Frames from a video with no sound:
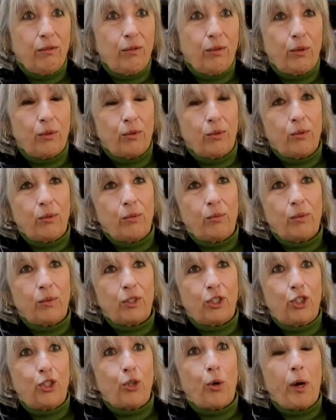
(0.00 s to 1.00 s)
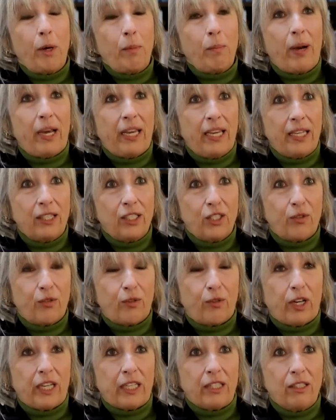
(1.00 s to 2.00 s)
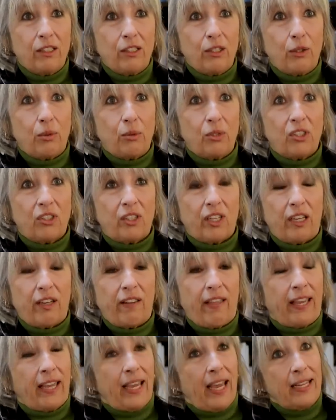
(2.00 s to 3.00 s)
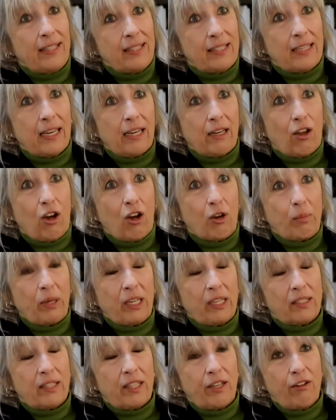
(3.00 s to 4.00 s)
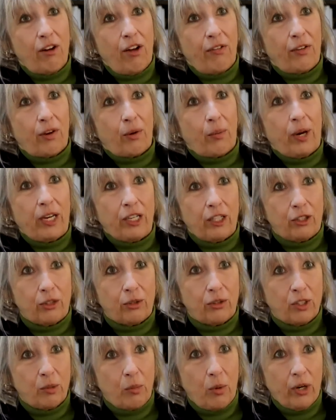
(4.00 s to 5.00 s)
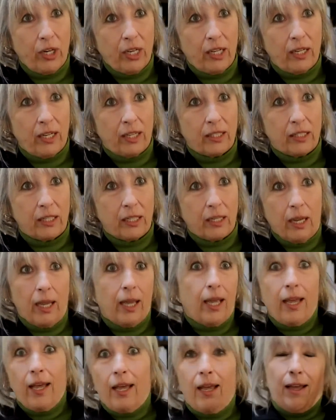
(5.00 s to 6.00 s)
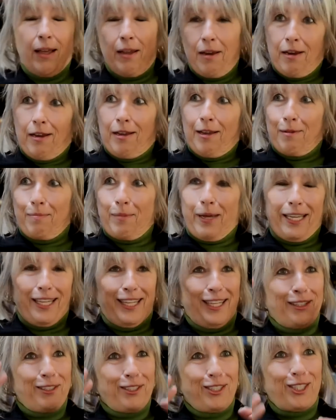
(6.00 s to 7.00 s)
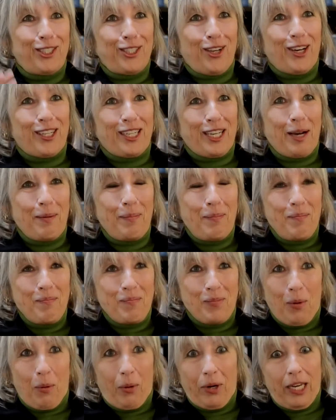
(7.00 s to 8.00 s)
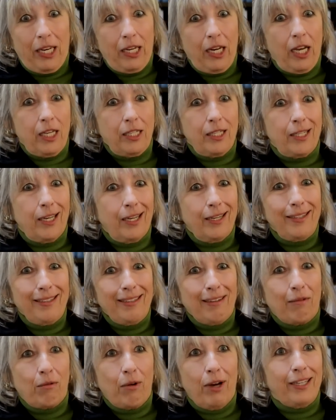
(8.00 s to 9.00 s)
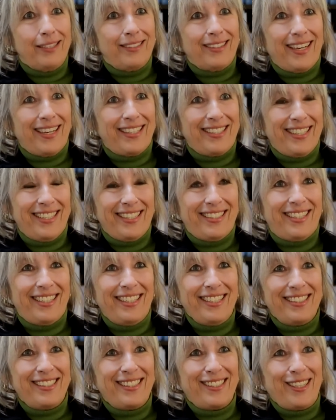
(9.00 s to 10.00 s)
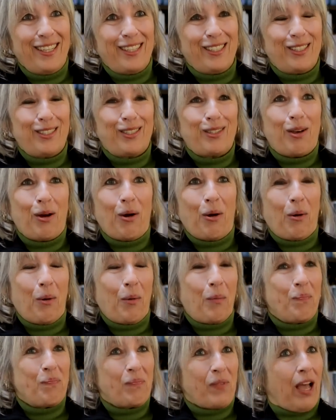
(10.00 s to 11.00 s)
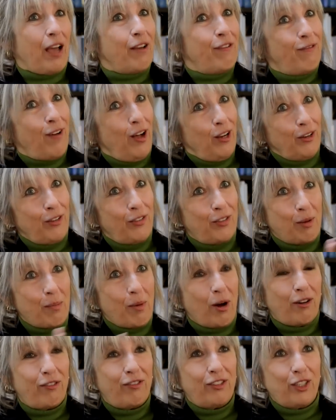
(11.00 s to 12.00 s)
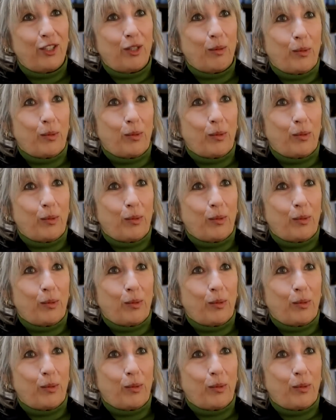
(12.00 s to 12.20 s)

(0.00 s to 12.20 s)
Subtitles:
who was joined by his friends who said they can't stay long because they're on their way to do some orchid hunting. My ears shot up. Orchid hunting? What? I need this. So I followed them off into the